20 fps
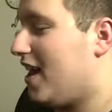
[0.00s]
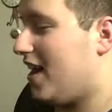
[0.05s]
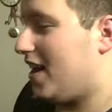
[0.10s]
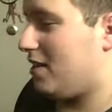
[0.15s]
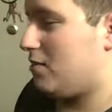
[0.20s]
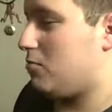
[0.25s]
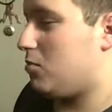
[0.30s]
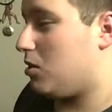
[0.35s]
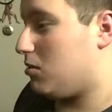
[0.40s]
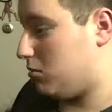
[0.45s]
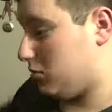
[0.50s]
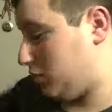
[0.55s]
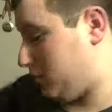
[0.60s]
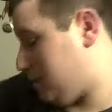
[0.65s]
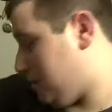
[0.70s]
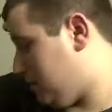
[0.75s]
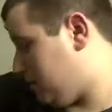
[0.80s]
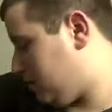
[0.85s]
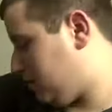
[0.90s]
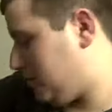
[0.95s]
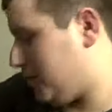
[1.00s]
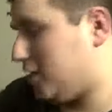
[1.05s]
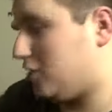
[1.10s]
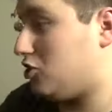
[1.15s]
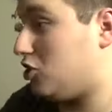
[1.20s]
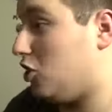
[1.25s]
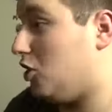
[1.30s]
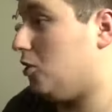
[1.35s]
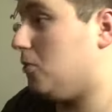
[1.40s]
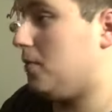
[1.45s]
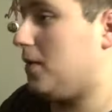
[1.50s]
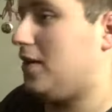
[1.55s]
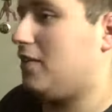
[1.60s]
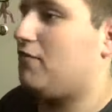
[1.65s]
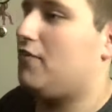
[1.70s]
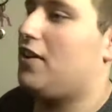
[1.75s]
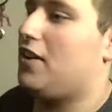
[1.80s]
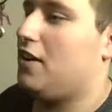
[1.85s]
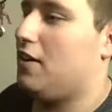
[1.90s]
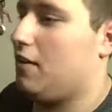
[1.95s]
And what was supposed to be a
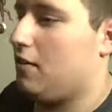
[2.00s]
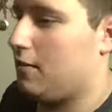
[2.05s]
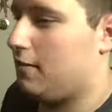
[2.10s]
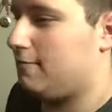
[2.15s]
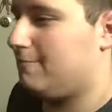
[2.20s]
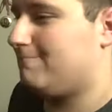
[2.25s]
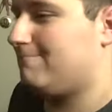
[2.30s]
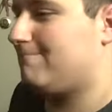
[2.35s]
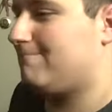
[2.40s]
2-minute video.